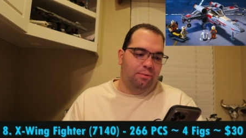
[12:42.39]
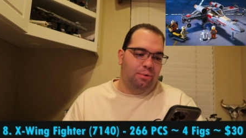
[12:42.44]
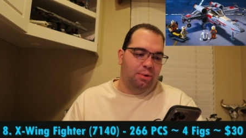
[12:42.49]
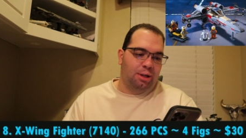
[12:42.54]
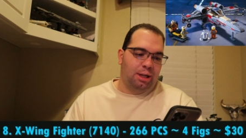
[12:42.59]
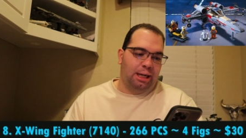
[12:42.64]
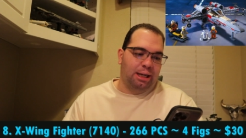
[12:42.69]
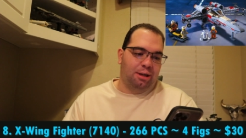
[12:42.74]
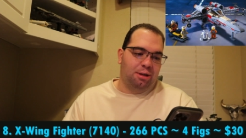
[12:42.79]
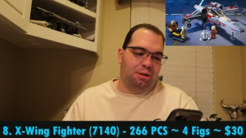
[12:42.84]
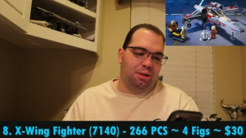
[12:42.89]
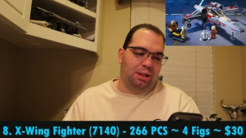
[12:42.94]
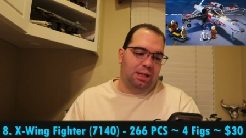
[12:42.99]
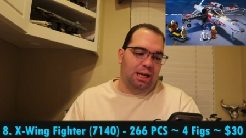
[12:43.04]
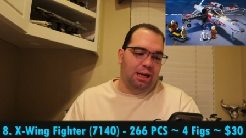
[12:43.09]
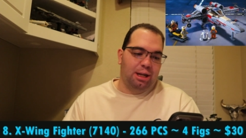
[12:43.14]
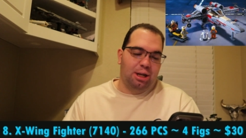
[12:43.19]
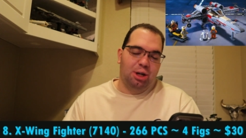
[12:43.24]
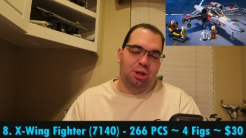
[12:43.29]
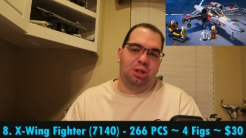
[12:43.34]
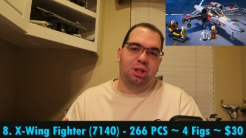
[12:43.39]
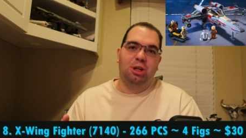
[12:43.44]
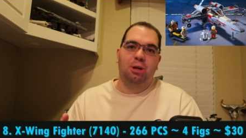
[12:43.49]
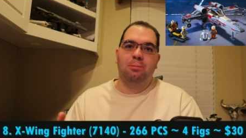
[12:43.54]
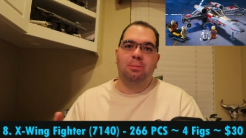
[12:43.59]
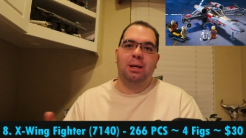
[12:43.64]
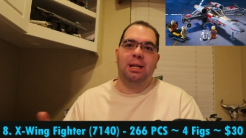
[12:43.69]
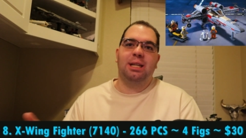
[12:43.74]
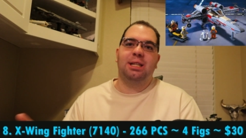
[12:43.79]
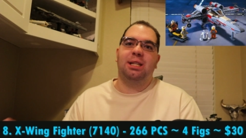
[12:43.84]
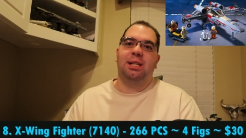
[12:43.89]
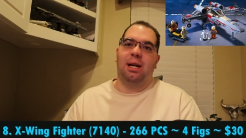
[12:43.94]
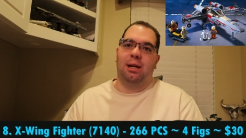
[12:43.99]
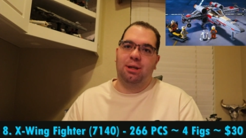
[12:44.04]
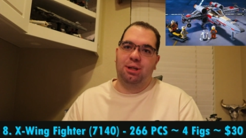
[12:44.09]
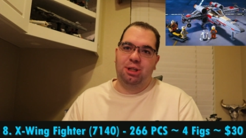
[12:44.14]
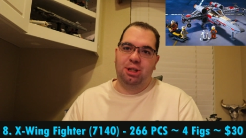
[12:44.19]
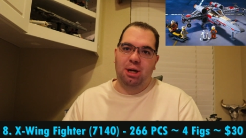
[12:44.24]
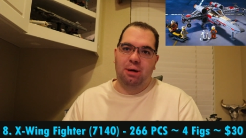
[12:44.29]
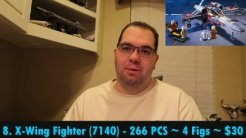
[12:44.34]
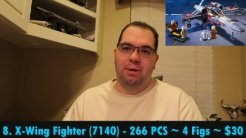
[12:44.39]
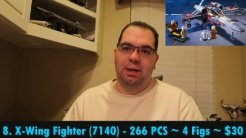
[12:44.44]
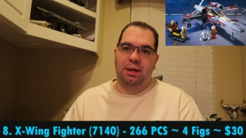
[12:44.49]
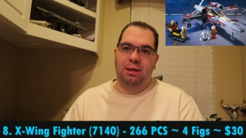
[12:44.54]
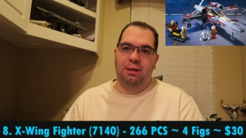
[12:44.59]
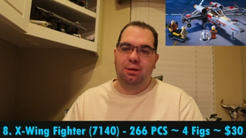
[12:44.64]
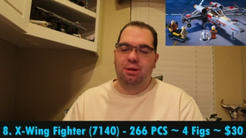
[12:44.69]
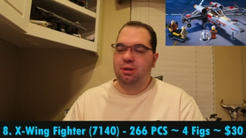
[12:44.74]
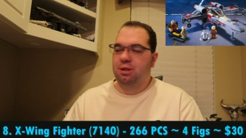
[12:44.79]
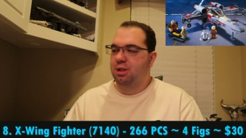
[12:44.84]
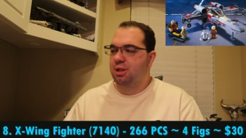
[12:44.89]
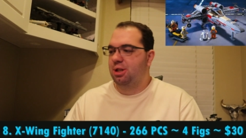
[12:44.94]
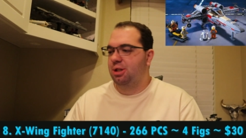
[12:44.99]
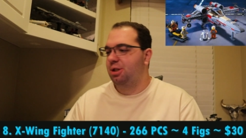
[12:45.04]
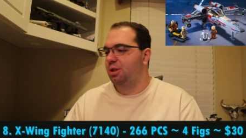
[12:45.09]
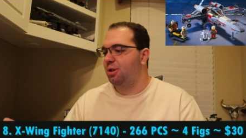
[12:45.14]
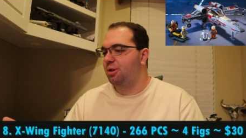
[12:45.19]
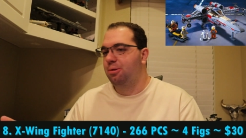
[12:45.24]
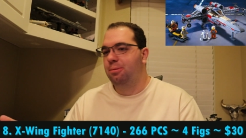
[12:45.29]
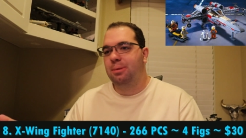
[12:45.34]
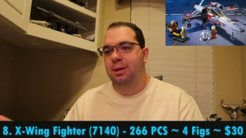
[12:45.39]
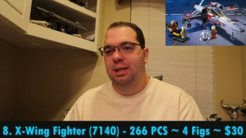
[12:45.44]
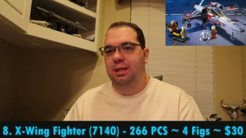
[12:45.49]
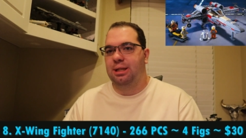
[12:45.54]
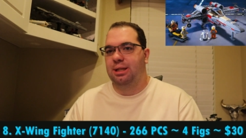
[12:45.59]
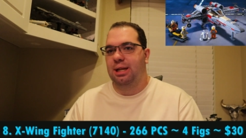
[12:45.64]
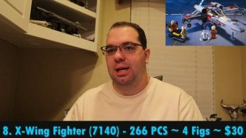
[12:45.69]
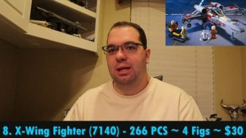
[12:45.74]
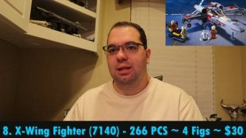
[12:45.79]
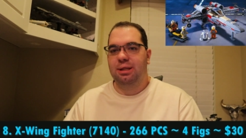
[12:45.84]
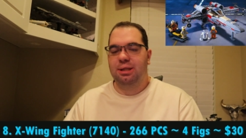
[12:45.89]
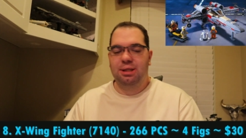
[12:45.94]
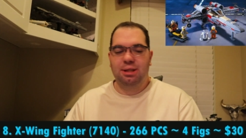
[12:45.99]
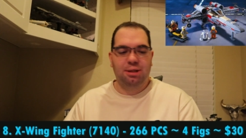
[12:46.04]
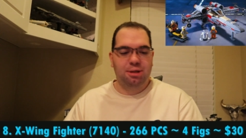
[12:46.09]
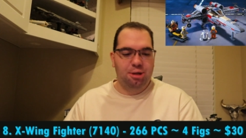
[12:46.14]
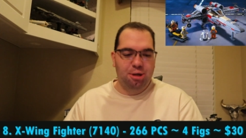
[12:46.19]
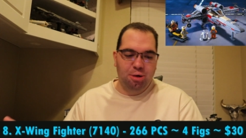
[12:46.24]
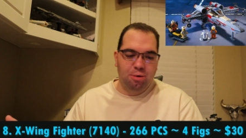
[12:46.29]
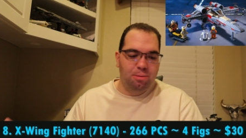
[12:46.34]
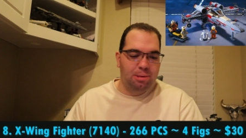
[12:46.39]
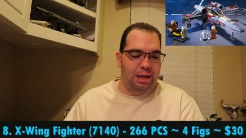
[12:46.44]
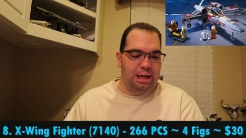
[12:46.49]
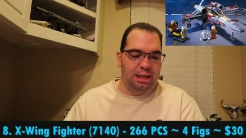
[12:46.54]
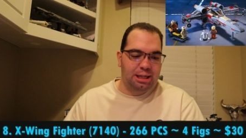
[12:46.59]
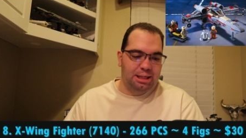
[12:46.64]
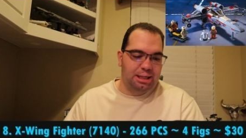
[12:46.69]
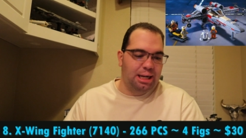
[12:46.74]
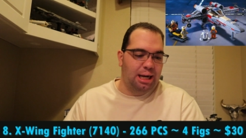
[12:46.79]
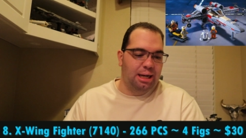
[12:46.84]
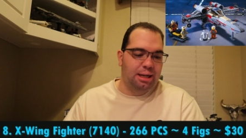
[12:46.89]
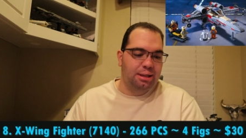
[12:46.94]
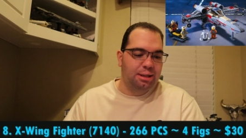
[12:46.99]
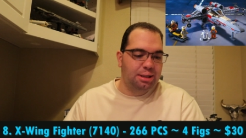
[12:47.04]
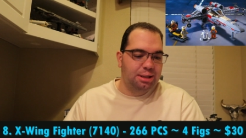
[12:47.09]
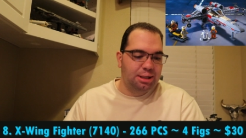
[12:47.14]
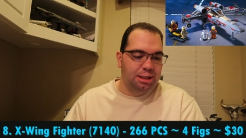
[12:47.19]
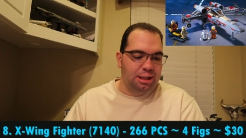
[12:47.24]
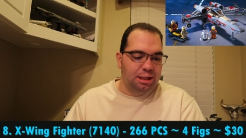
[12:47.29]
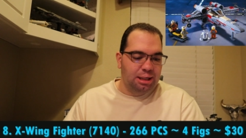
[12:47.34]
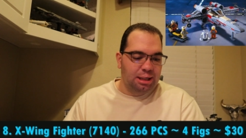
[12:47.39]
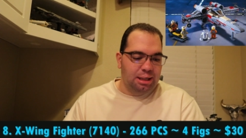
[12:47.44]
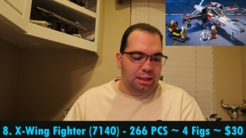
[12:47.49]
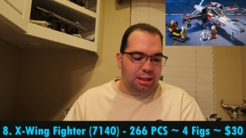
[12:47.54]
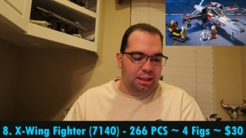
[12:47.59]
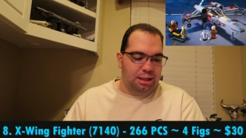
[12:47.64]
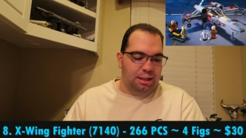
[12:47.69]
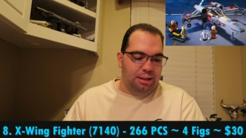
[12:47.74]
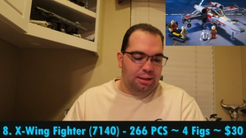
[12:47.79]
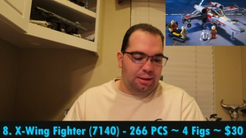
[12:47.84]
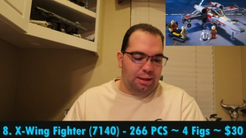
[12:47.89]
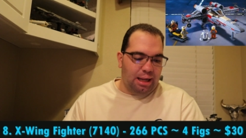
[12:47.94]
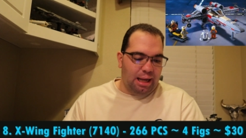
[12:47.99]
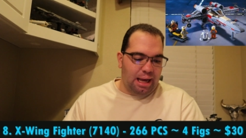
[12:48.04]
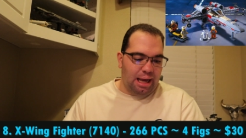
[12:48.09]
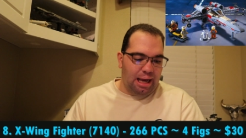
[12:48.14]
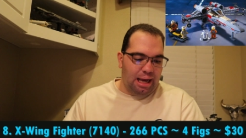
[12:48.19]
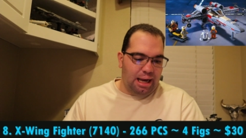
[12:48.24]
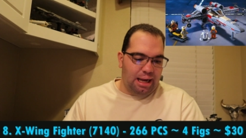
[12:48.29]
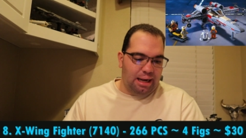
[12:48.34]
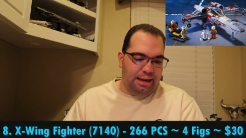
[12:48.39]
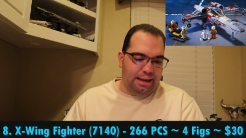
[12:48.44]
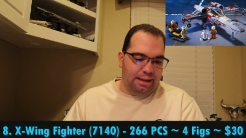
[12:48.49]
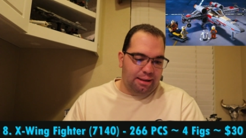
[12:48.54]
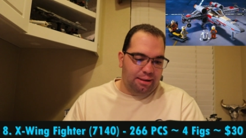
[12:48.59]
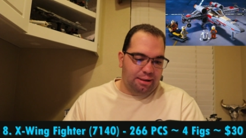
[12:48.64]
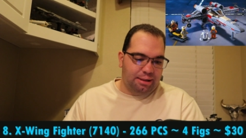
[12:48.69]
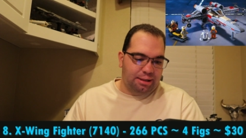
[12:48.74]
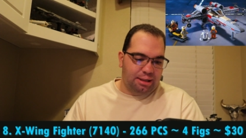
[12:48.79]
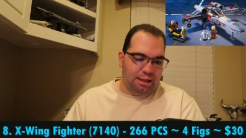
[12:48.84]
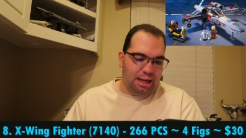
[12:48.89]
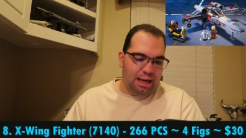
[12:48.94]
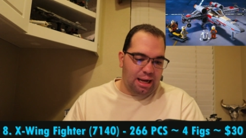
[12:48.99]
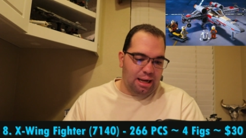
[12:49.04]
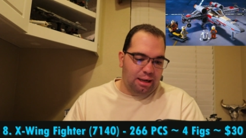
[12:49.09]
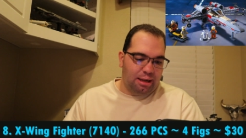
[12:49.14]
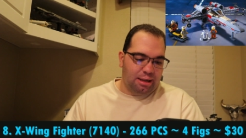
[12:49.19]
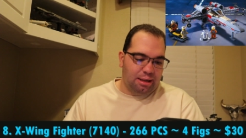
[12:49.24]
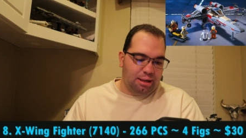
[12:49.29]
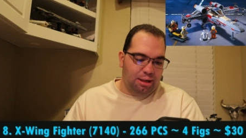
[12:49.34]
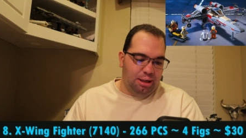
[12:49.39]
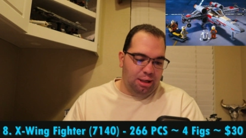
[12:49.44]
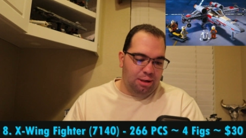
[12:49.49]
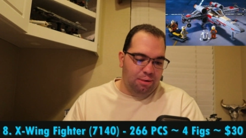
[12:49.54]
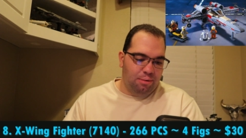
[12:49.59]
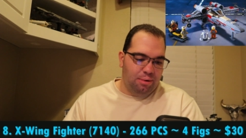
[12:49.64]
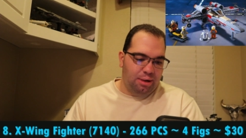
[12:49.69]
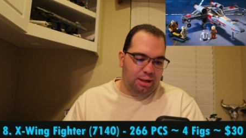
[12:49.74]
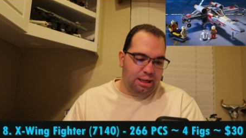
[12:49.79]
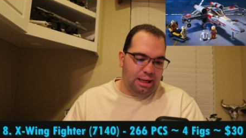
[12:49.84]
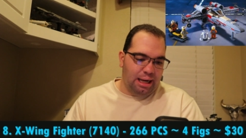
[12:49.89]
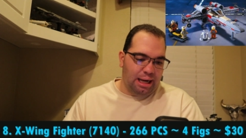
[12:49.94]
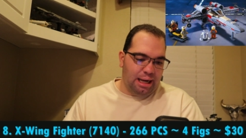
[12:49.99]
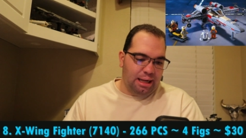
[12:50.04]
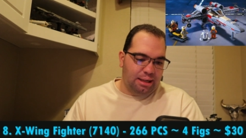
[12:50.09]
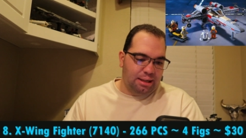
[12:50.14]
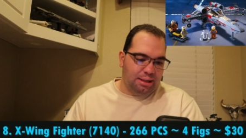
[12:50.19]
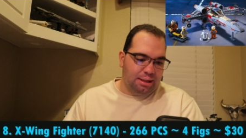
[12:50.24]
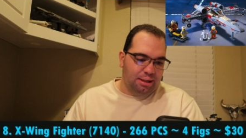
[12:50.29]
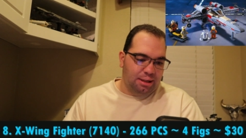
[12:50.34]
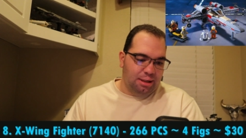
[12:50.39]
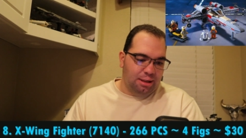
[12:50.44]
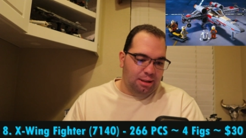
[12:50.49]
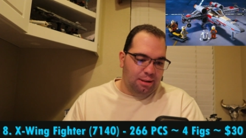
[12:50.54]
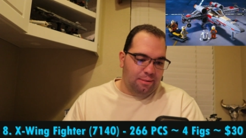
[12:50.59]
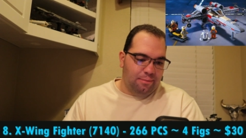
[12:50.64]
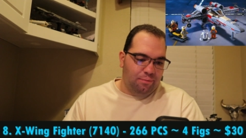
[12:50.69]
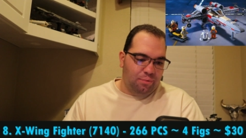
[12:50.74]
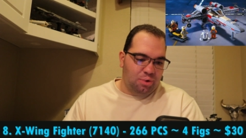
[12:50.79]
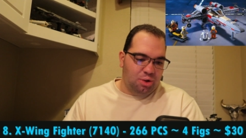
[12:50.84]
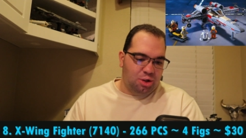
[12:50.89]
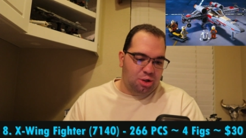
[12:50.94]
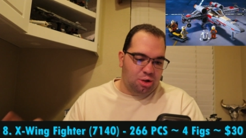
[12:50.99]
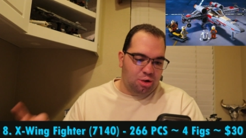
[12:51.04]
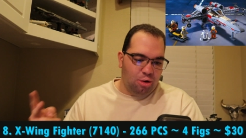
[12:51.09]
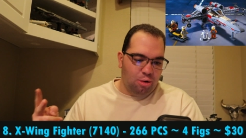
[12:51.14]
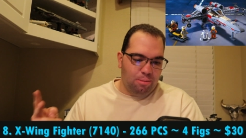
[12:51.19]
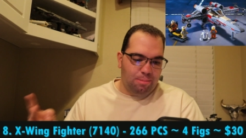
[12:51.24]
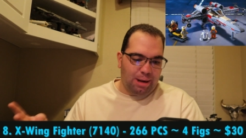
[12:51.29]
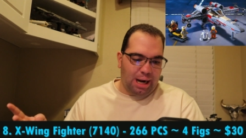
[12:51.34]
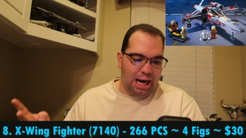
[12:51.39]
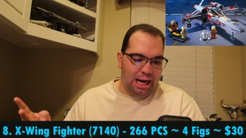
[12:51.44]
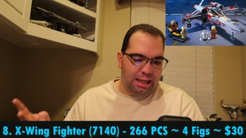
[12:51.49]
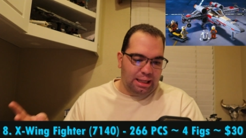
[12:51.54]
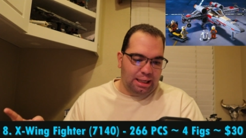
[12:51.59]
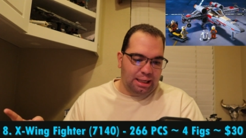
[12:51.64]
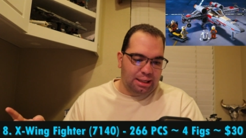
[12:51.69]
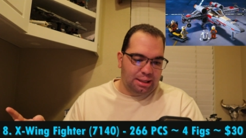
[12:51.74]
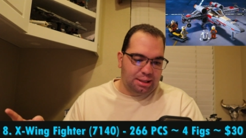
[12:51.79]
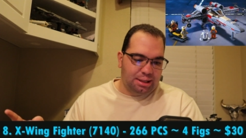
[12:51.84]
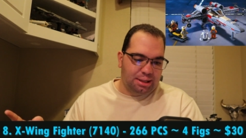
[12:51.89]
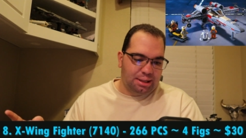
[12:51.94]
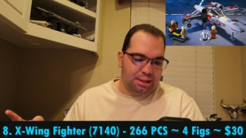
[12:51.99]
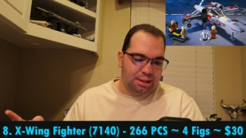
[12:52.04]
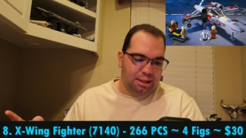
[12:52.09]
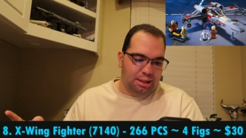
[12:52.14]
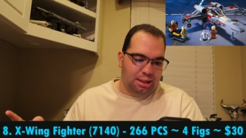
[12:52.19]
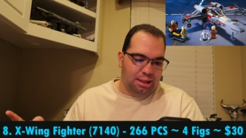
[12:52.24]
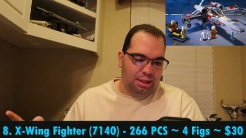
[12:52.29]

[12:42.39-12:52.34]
like there's too many studs showing. There's just too many studs. Too many studs. And it looks like you would get 2 pilots,